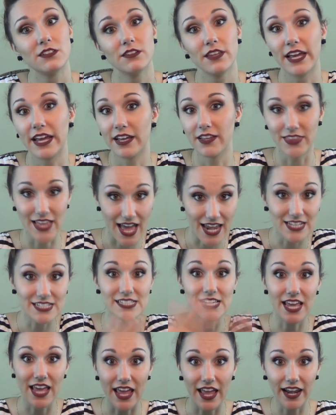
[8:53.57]
like, that
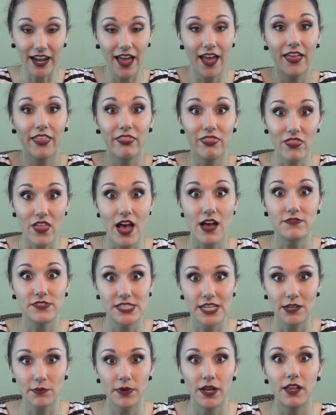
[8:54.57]
is it. Love
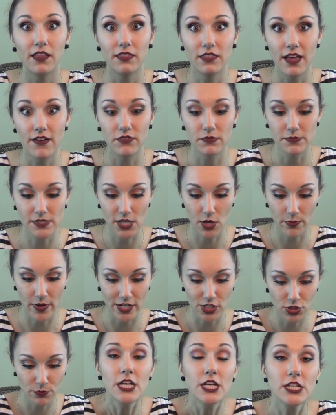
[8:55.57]
Sigma, love them so
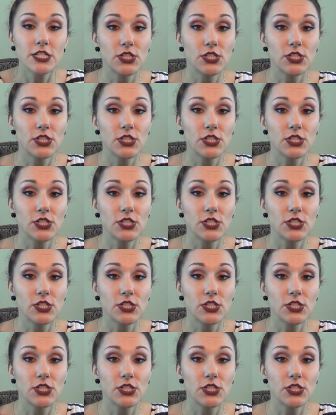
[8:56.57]
much.